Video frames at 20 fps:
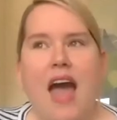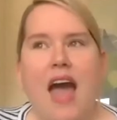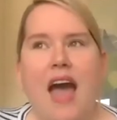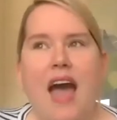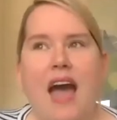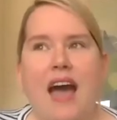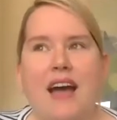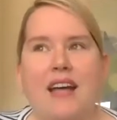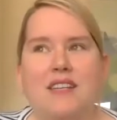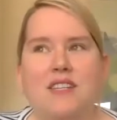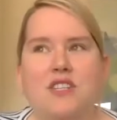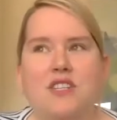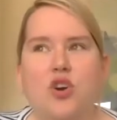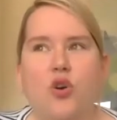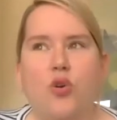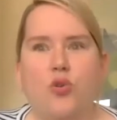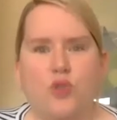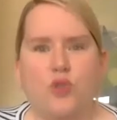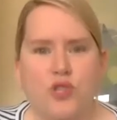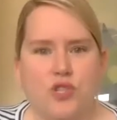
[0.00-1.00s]
And
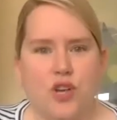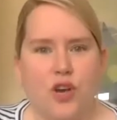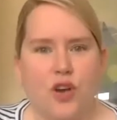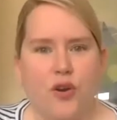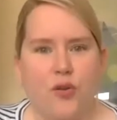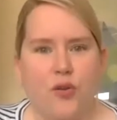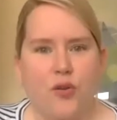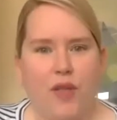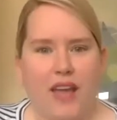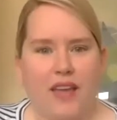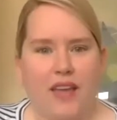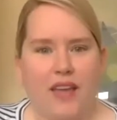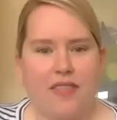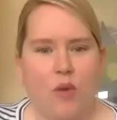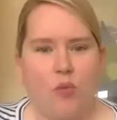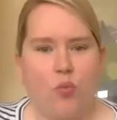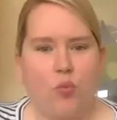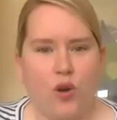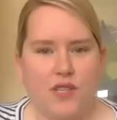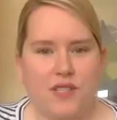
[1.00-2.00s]
also like
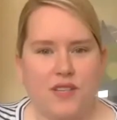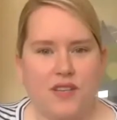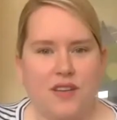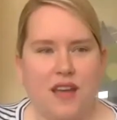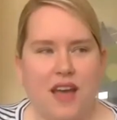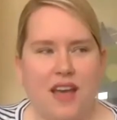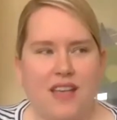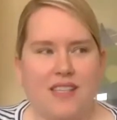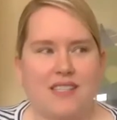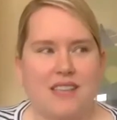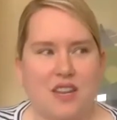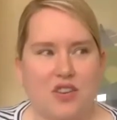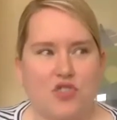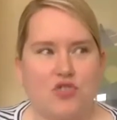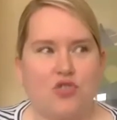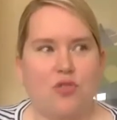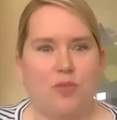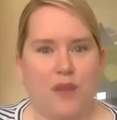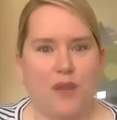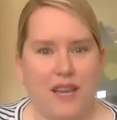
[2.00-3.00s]
there wasn't a
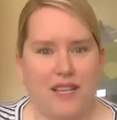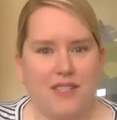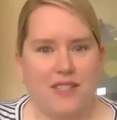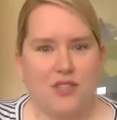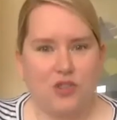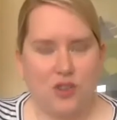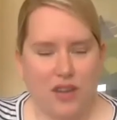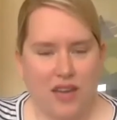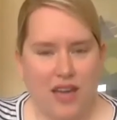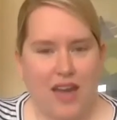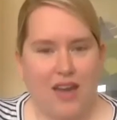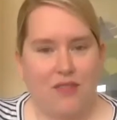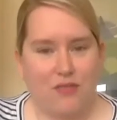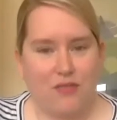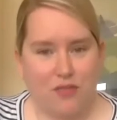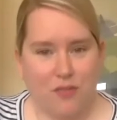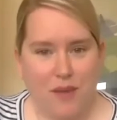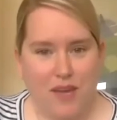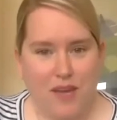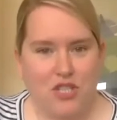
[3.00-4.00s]
central place you could get
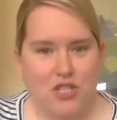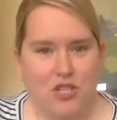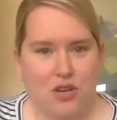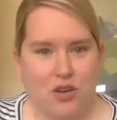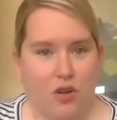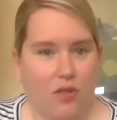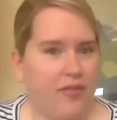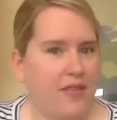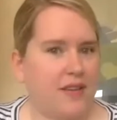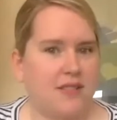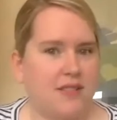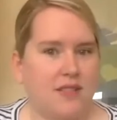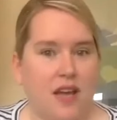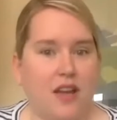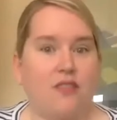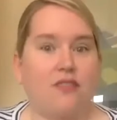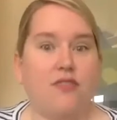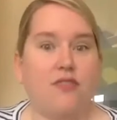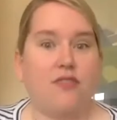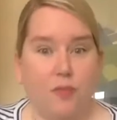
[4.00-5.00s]
information on things
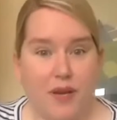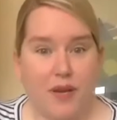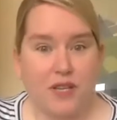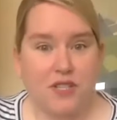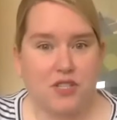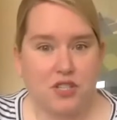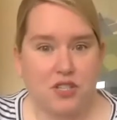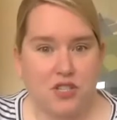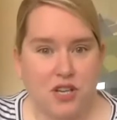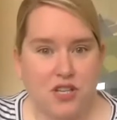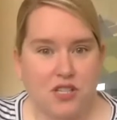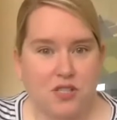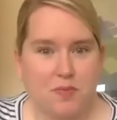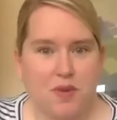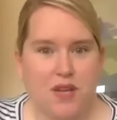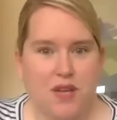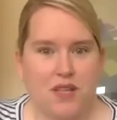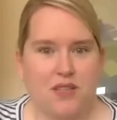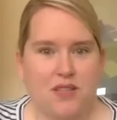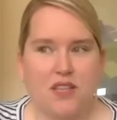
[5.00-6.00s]
like full bust
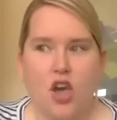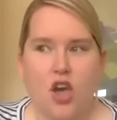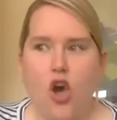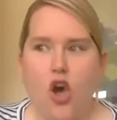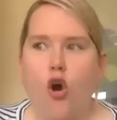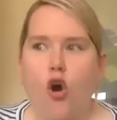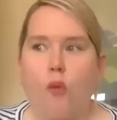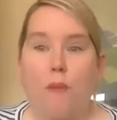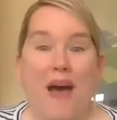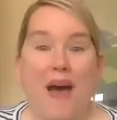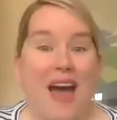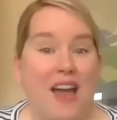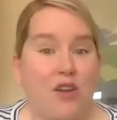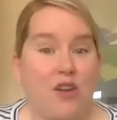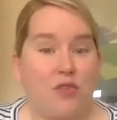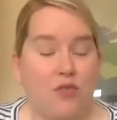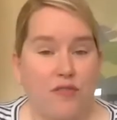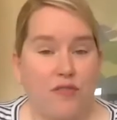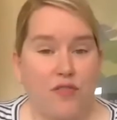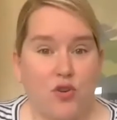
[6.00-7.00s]
adjustments, pattern
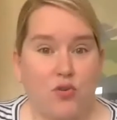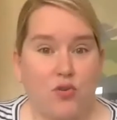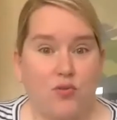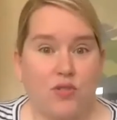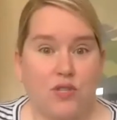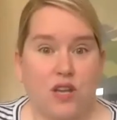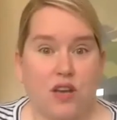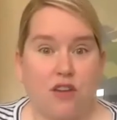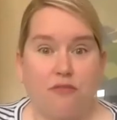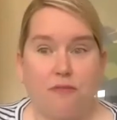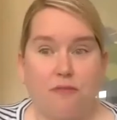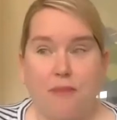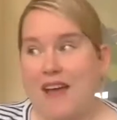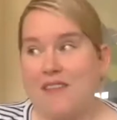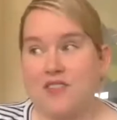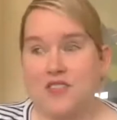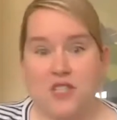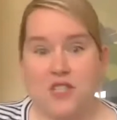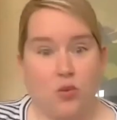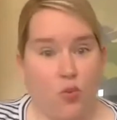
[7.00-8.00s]
reviews of
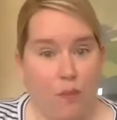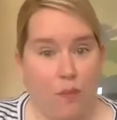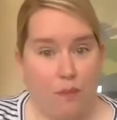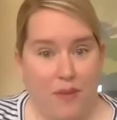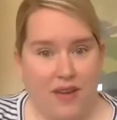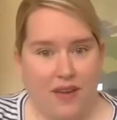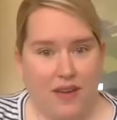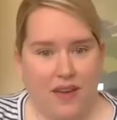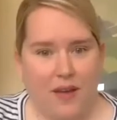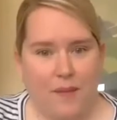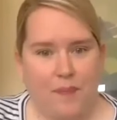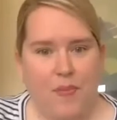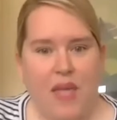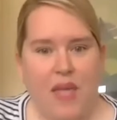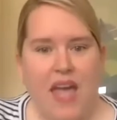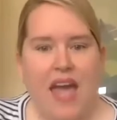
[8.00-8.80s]
patterns that were bigger.